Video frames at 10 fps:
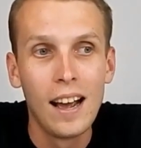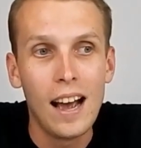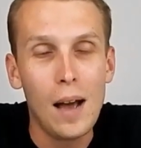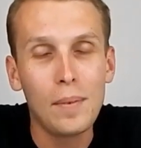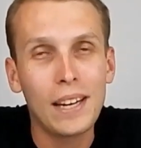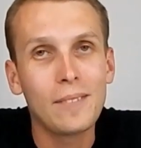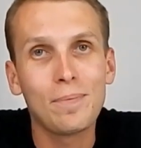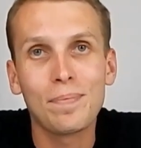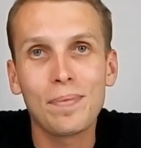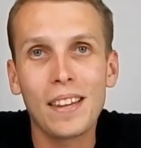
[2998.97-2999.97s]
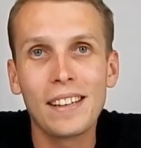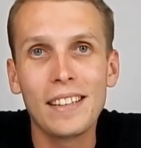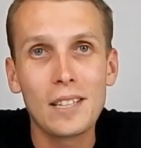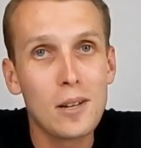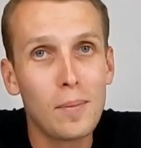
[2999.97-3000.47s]
I mean,
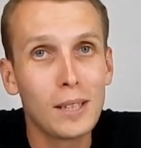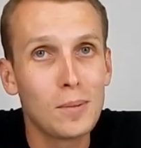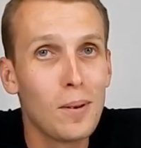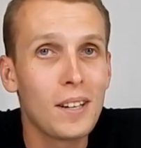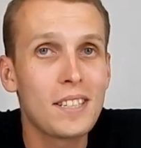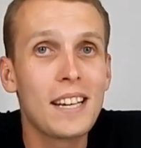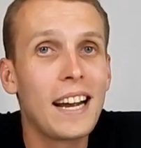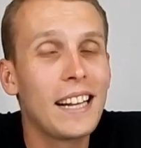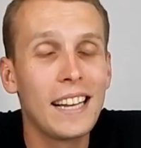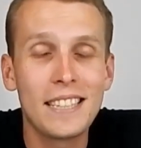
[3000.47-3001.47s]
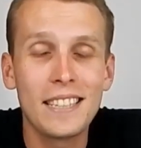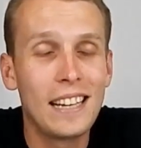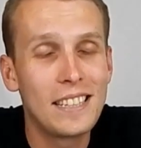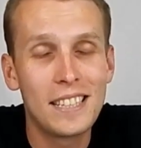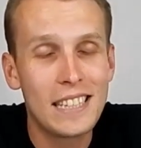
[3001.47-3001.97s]
there's not much more to say. Let's
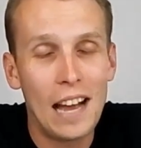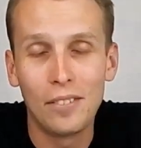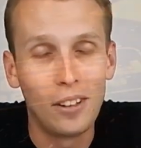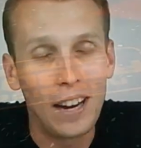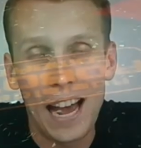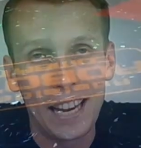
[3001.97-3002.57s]
let's just have a look at